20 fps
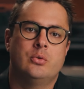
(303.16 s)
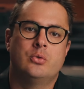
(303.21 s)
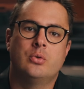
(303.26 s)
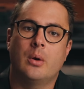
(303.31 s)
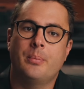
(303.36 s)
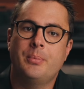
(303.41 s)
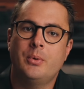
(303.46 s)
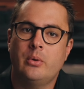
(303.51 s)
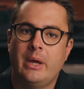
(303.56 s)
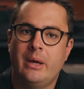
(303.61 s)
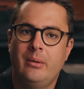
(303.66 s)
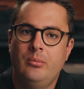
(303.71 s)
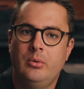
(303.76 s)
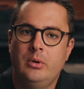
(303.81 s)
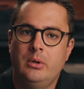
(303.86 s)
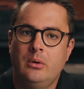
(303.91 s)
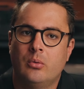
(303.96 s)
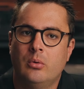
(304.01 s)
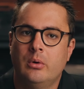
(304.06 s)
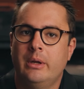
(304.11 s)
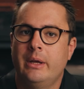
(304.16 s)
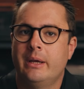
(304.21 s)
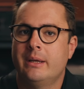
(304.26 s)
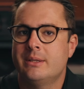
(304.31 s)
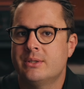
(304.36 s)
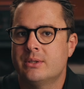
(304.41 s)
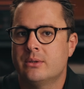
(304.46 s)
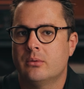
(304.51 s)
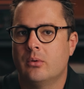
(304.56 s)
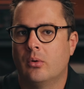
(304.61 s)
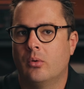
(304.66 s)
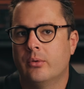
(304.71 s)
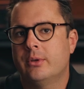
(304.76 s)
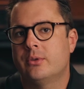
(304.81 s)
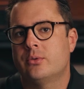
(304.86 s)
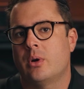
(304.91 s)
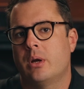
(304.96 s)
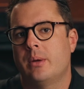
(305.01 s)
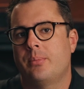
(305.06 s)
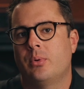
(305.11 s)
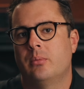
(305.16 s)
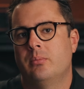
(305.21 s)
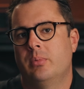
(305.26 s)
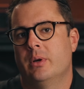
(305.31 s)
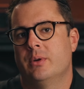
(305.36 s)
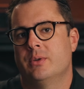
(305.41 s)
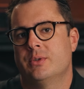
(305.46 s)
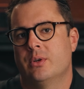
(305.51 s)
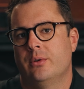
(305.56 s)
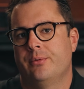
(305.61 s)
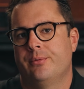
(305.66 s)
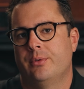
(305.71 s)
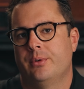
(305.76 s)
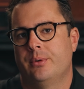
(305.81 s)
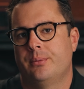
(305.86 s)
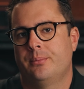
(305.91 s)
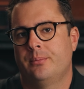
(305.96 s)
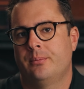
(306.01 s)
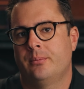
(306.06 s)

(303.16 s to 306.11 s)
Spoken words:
drop your camera or lens, or the tripod blows over.